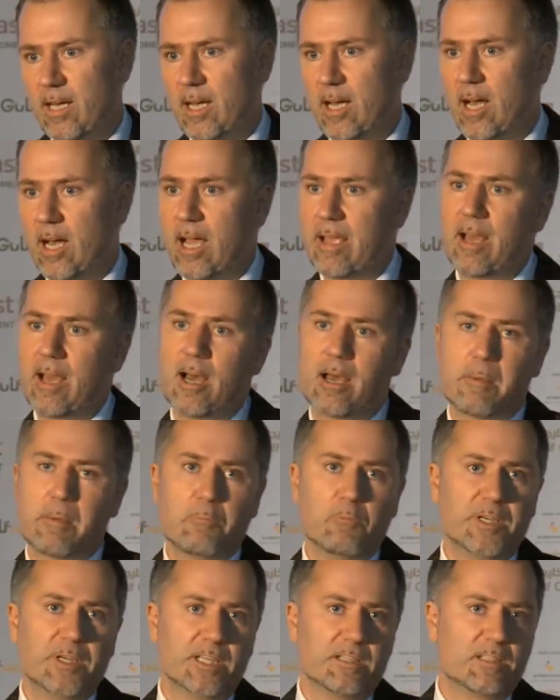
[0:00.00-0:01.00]

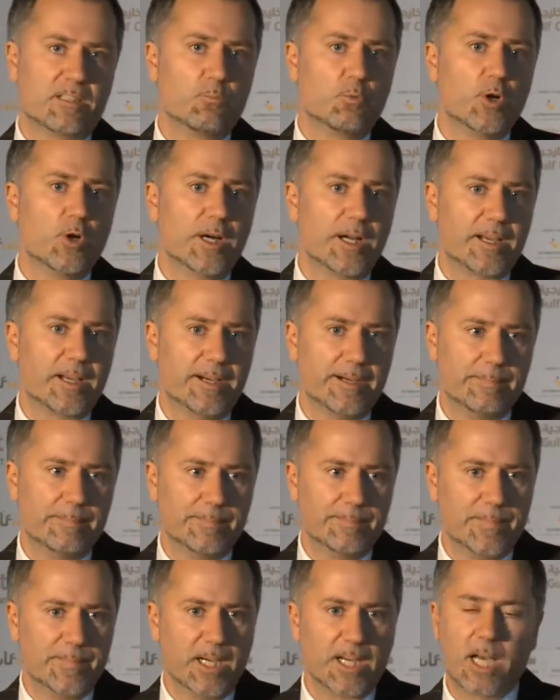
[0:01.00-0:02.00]
We did some work
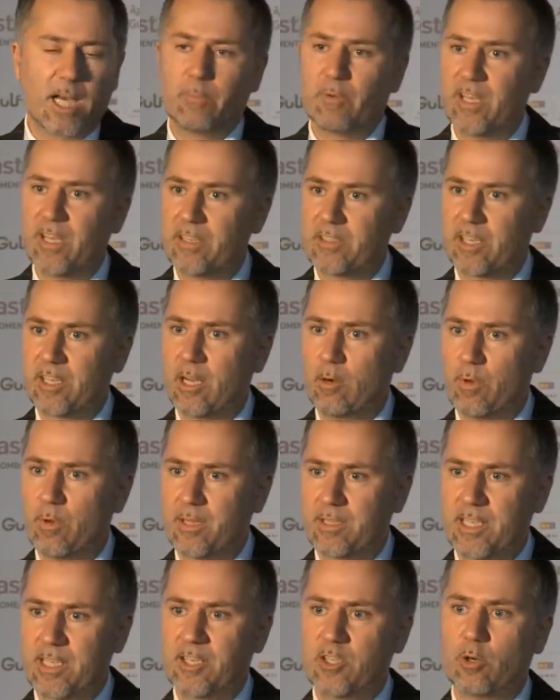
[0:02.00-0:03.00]
a couple of years ago with a
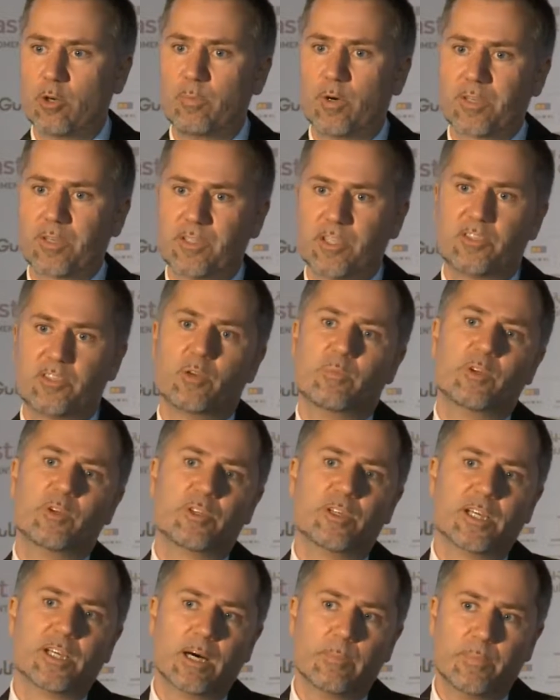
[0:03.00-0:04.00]
set-top box
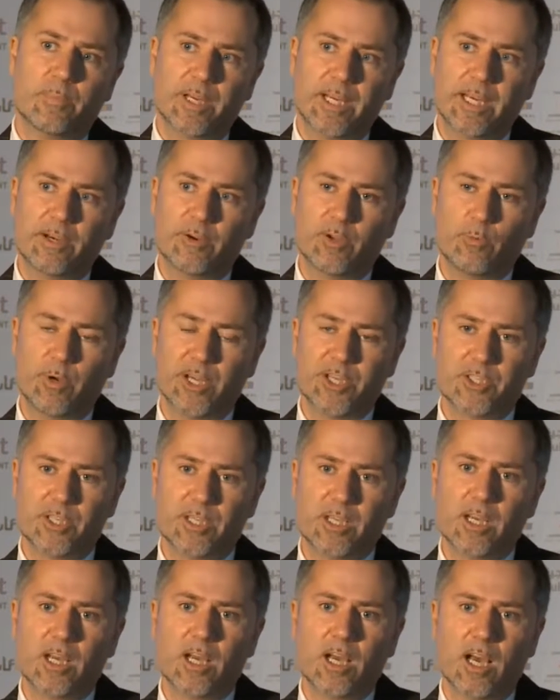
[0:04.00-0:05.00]
distribution company here in the
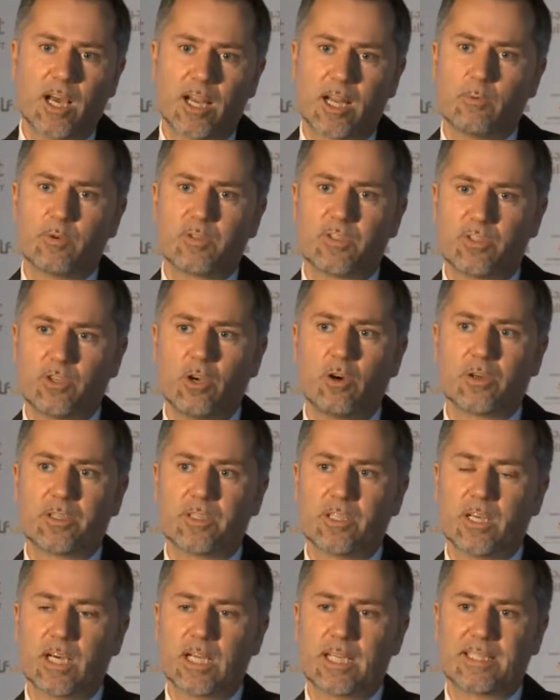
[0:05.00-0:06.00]
region, and I was shocked
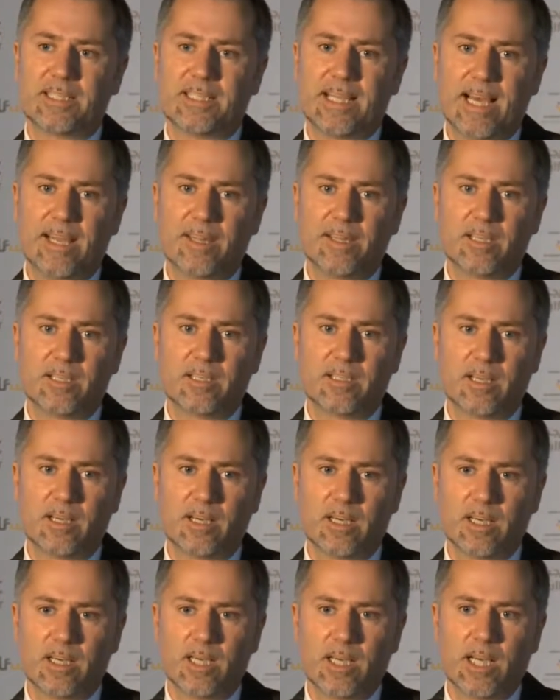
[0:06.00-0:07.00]
to understand
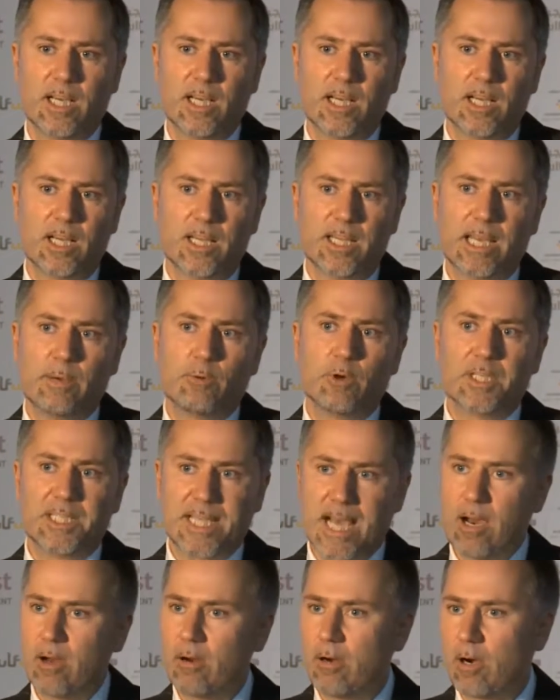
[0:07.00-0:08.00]
that they were
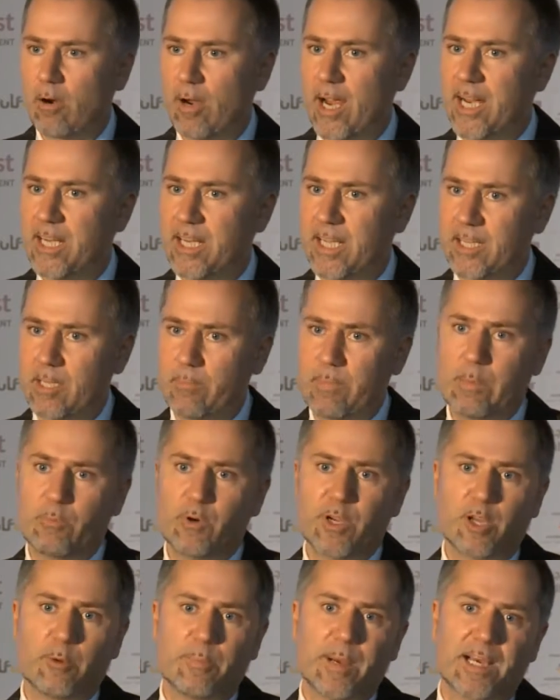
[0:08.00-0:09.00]
downgrading the
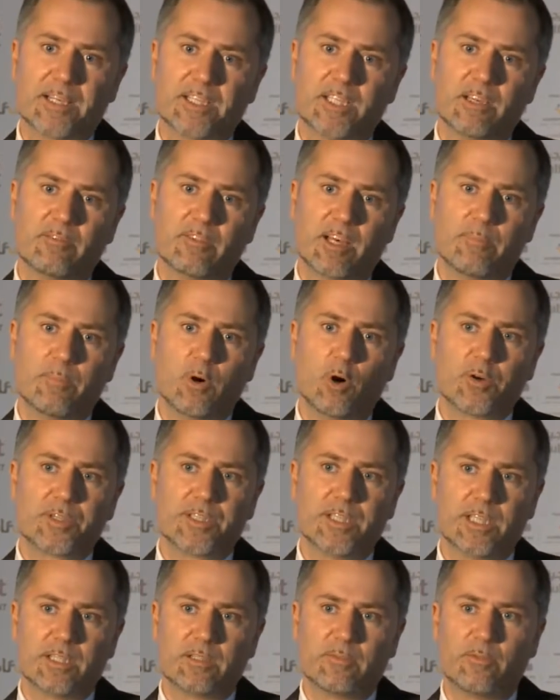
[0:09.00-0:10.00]
memory capacity of their
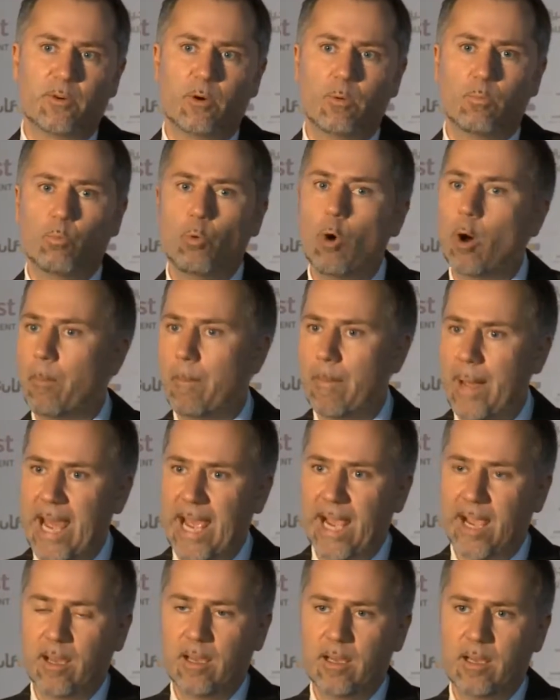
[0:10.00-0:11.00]
boxes from 1
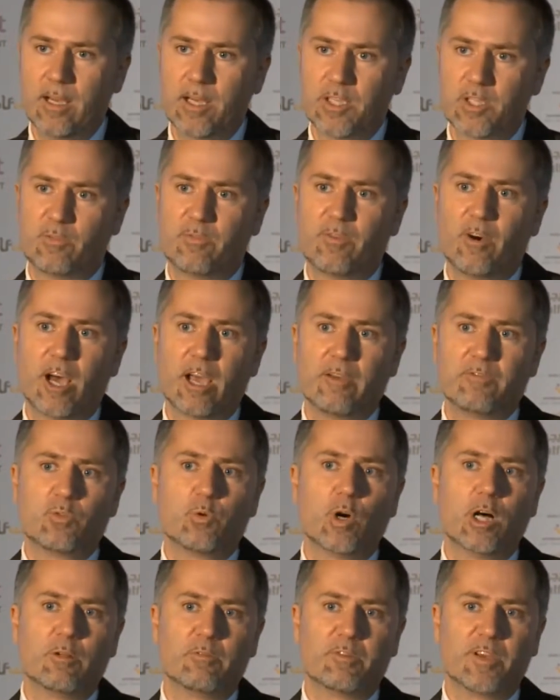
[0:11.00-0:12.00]
meg to
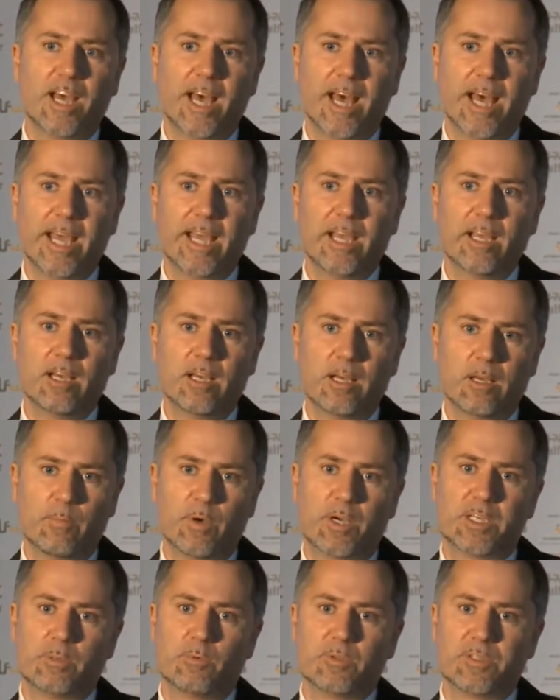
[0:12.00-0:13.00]
512K
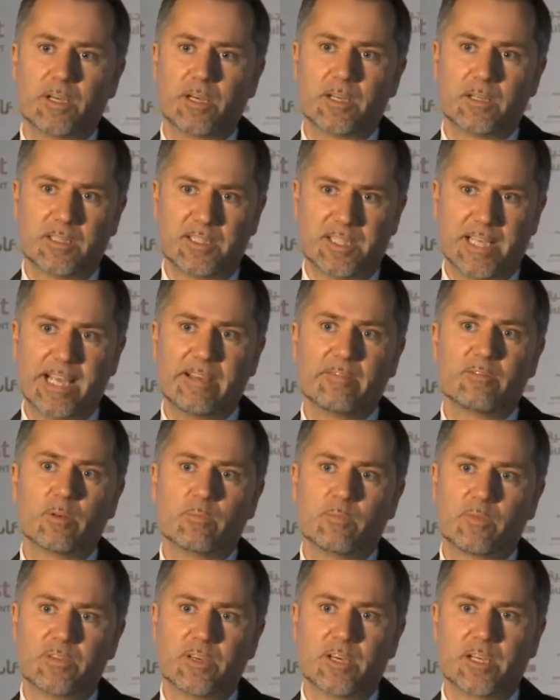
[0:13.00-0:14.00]
because it was going to save
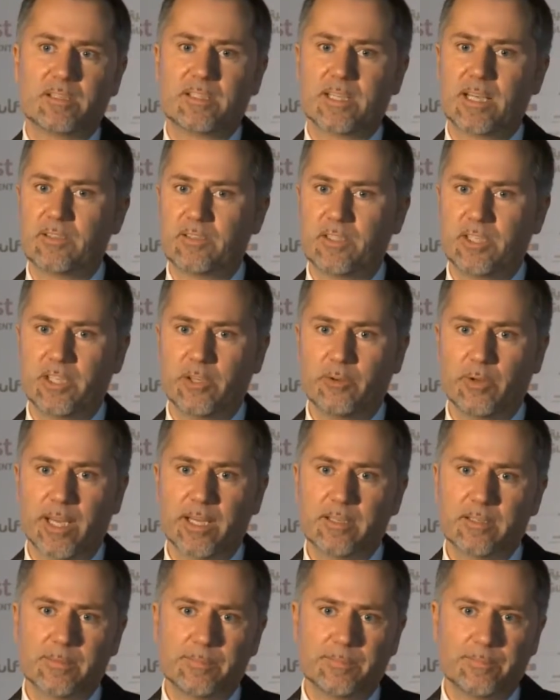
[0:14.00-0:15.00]
them 30 cents a
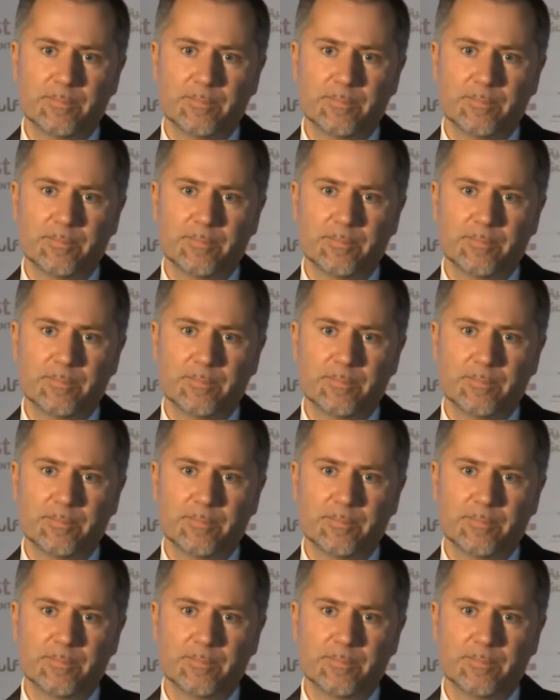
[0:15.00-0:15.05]
unit.